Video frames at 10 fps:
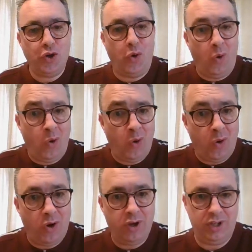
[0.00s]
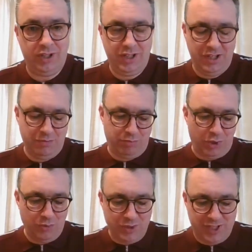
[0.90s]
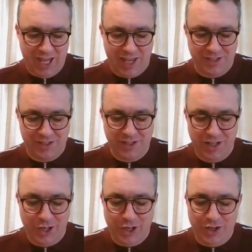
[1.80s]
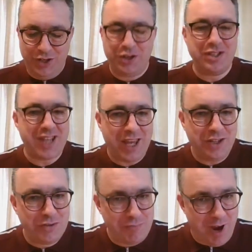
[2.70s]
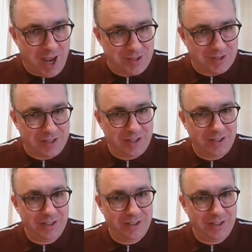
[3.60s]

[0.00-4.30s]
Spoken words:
Or, Paul says, you can take the risk